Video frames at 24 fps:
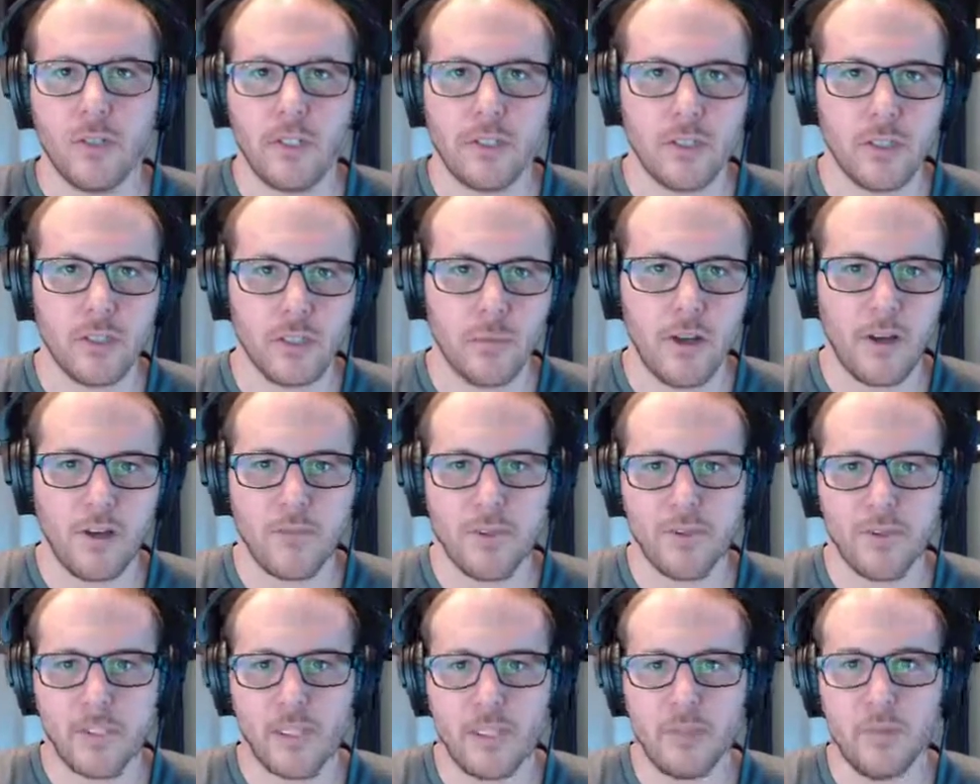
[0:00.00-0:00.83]
it took about
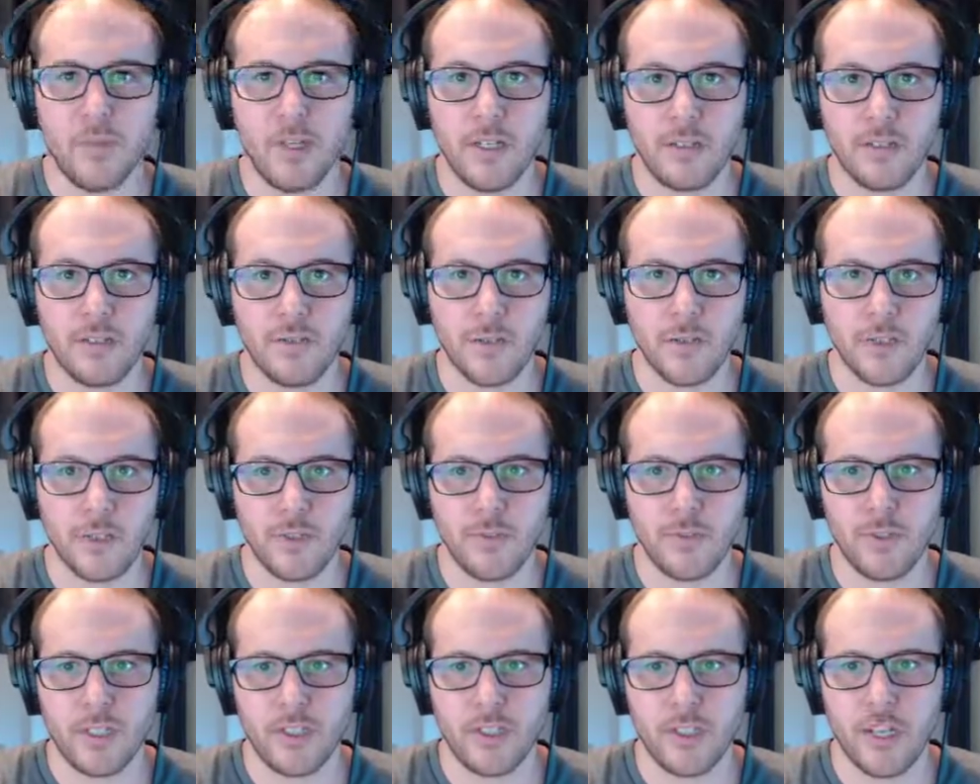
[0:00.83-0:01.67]
15 minutes for this
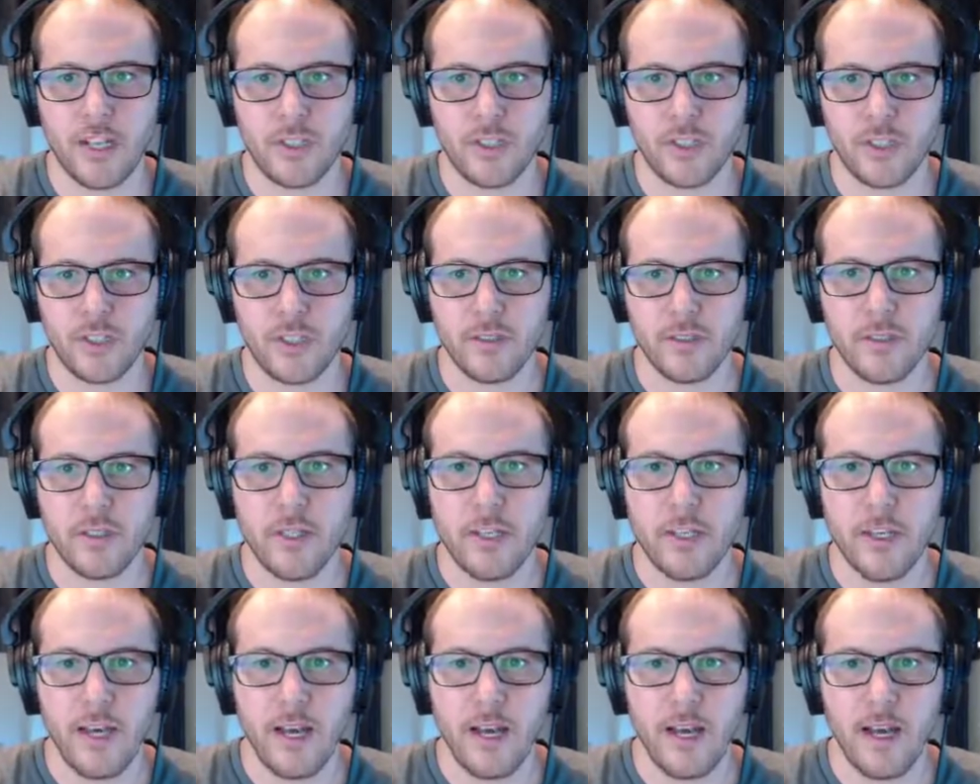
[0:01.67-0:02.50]
transaction.
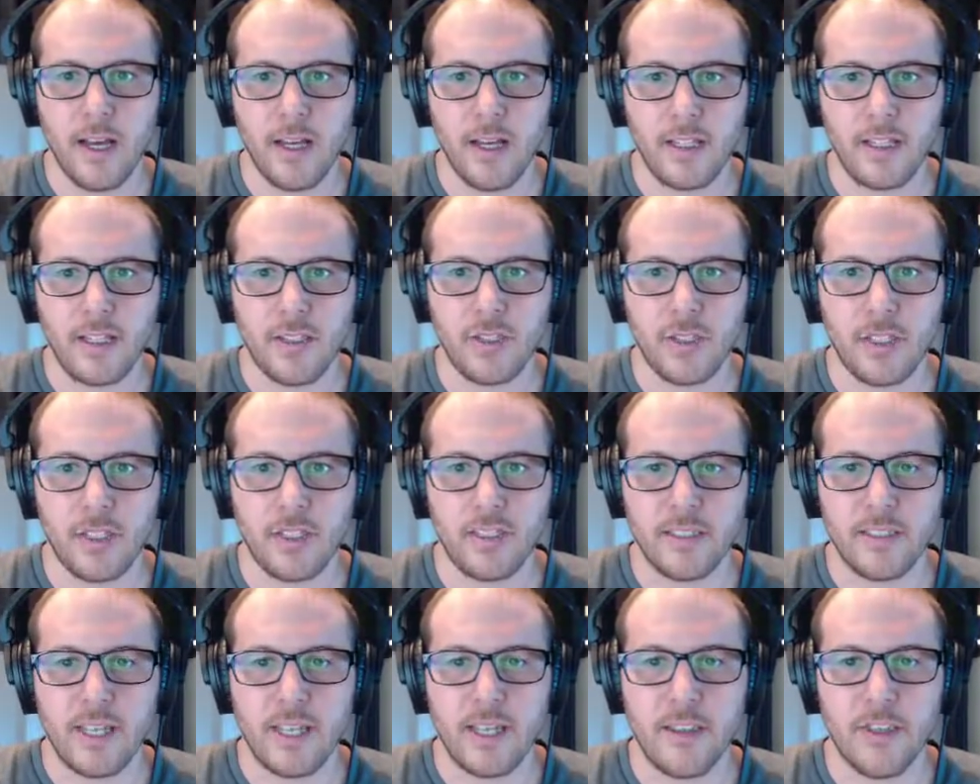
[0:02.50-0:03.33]

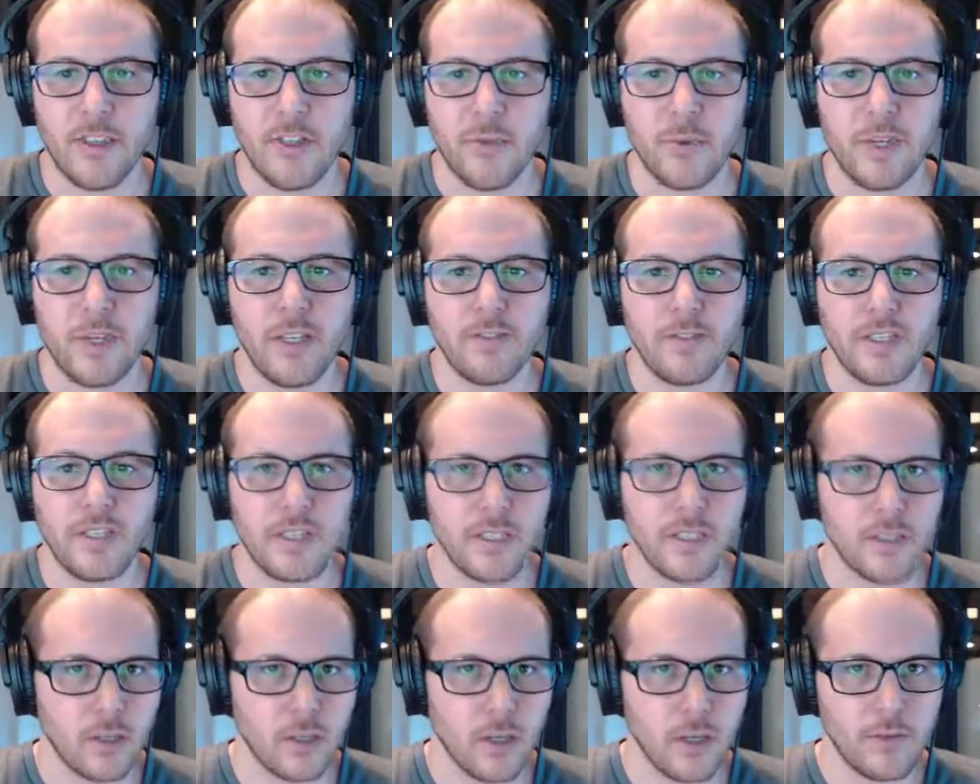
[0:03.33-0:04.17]
It's at 3 of
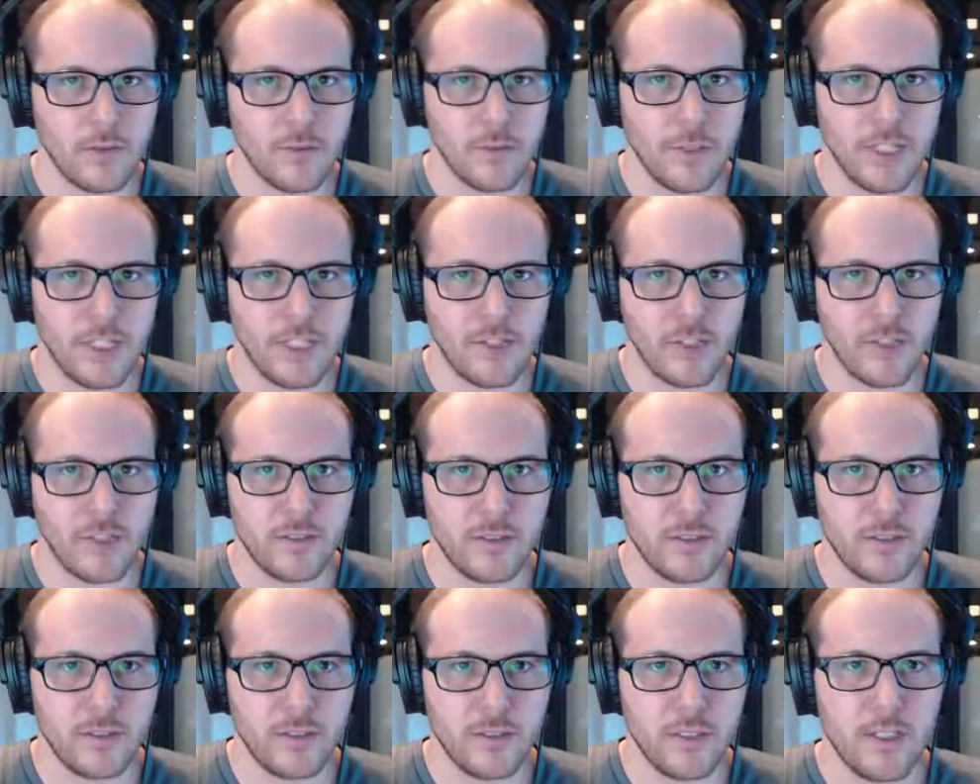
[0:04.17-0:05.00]
6
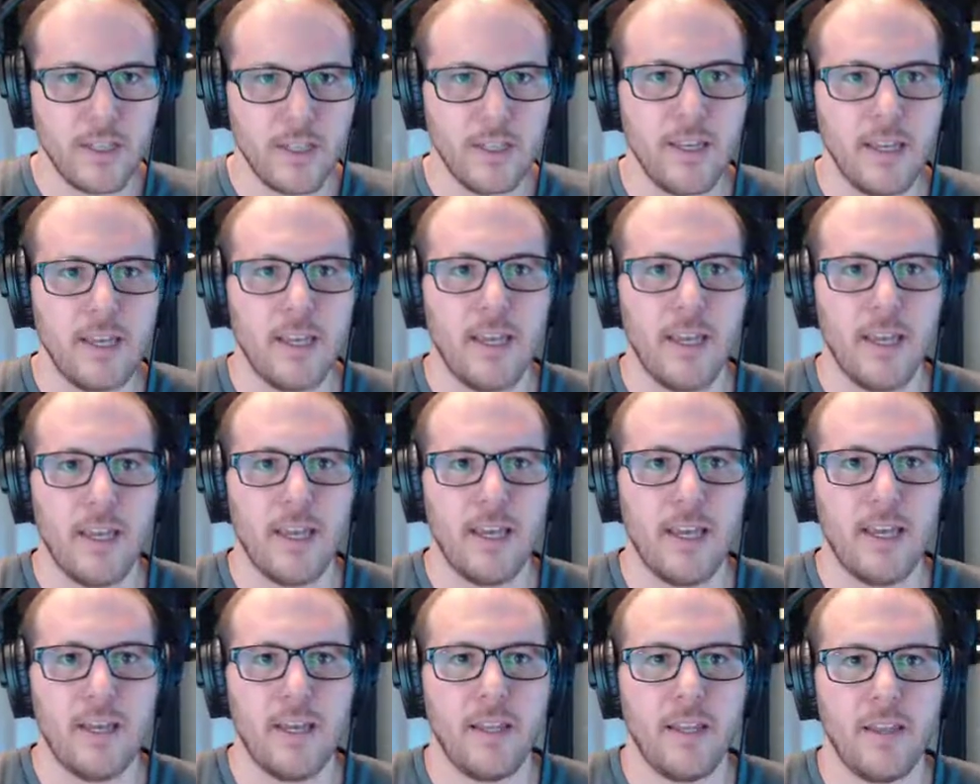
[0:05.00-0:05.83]
confirmations,
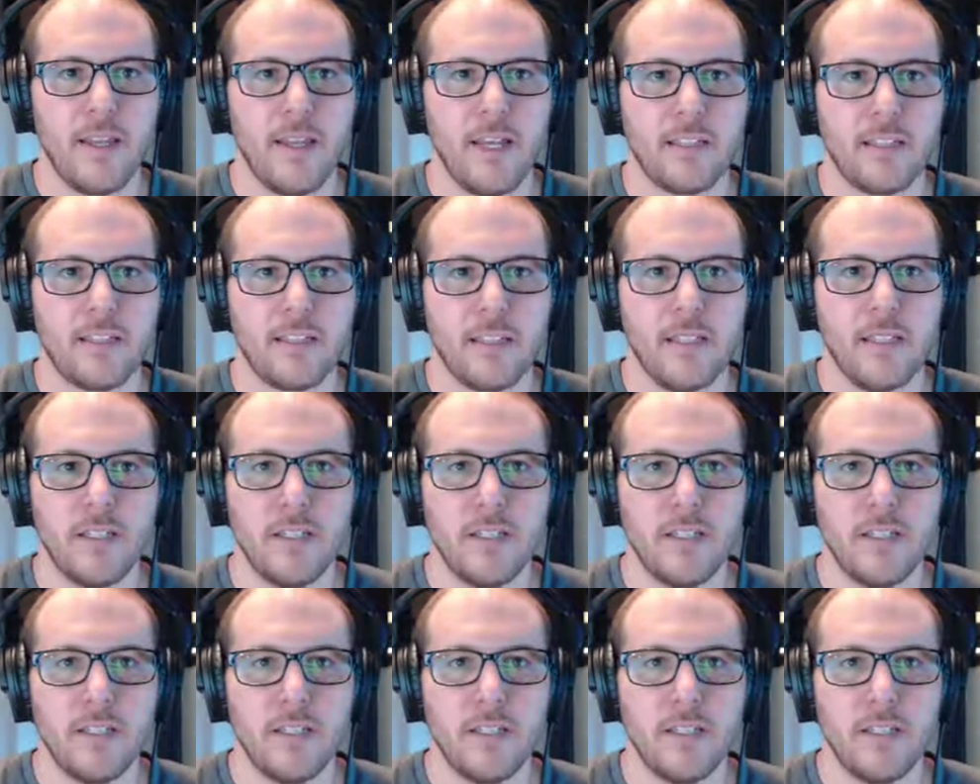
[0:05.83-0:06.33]
and that's